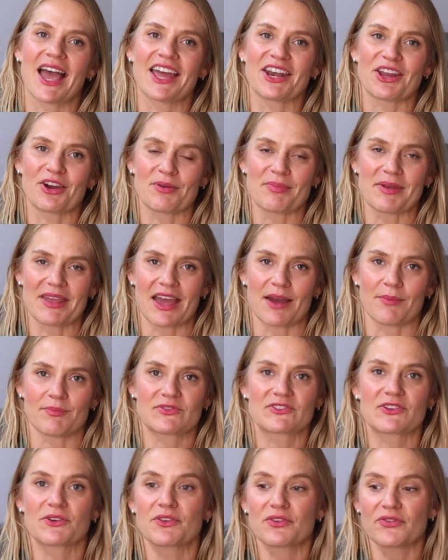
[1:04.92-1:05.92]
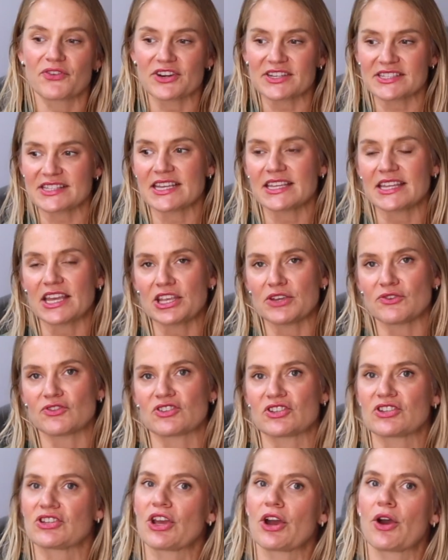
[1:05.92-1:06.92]
an OBM. So the first thing that you
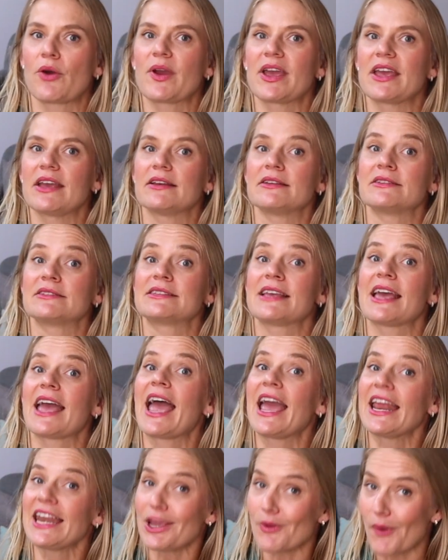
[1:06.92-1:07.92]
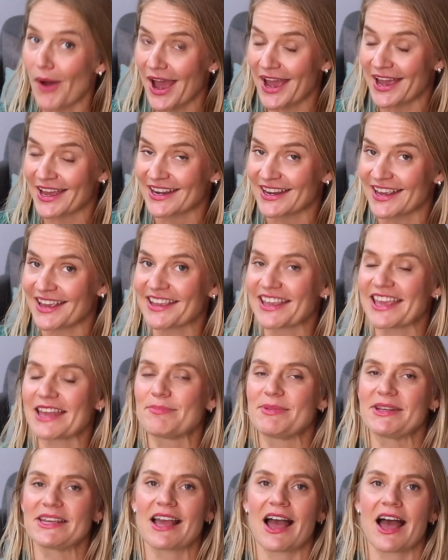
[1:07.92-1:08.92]
should know is anyone can
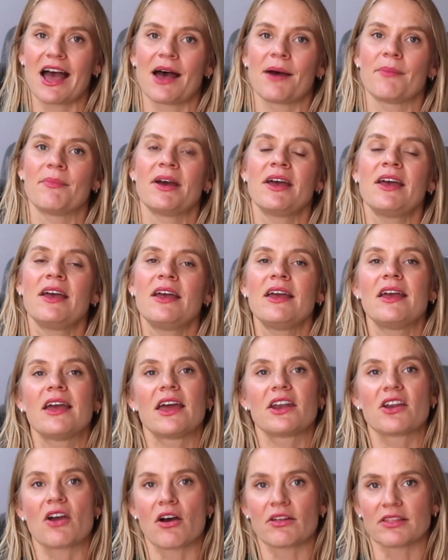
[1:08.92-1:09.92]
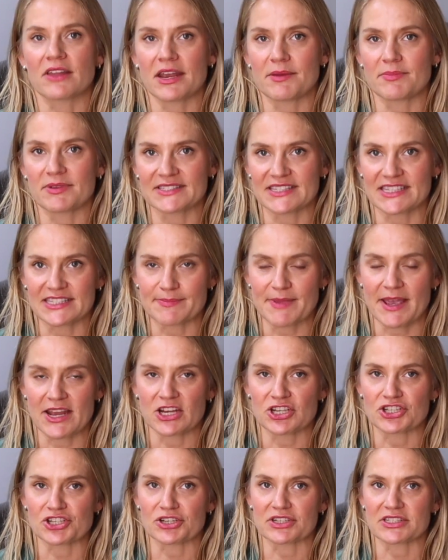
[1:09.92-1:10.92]
become an online business
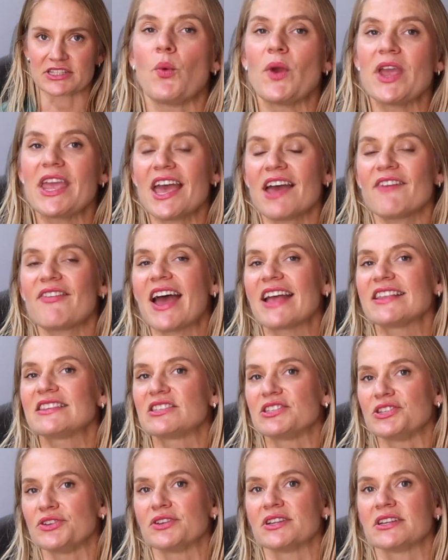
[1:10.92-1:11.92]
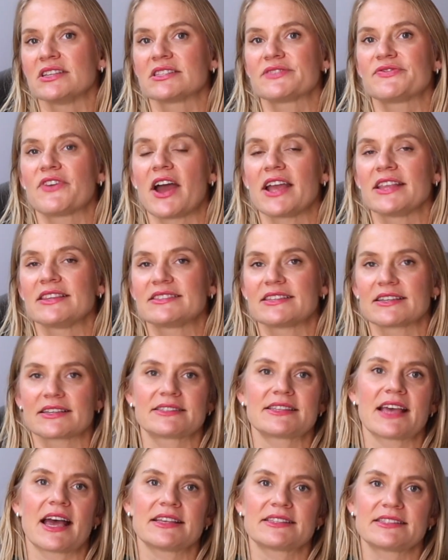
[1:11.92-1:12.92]
manager. We have had students find
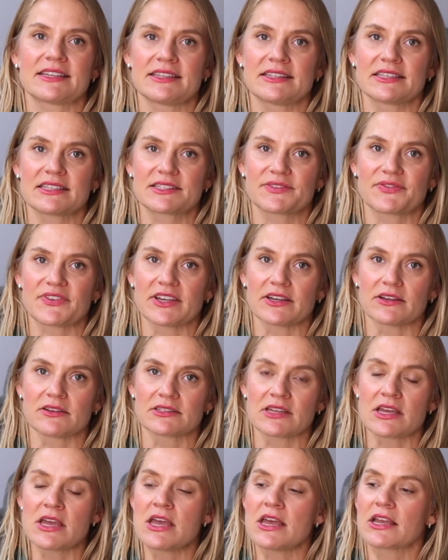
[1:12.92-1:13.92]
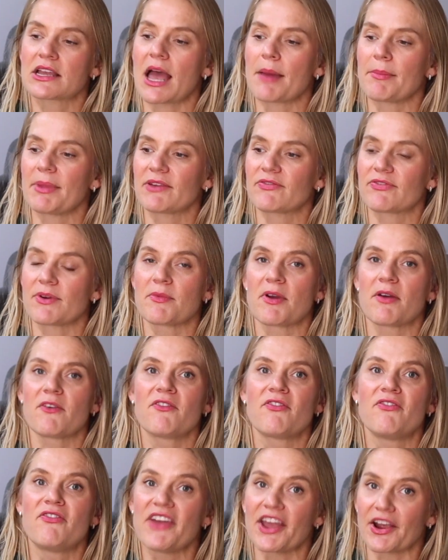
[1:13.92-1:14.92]
success in this field coming from
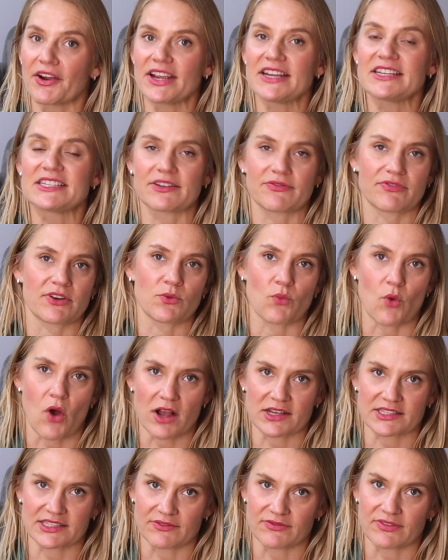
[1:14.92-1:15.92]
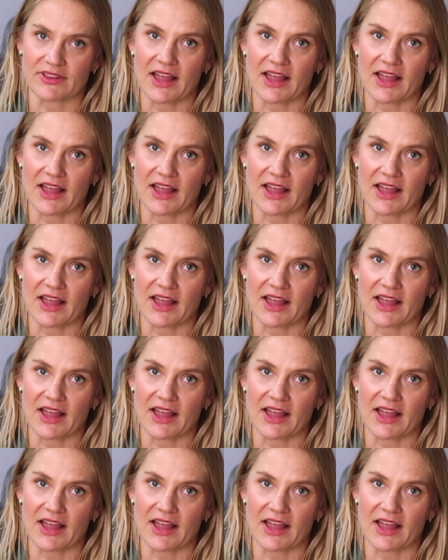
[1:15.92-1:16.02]
very different walks of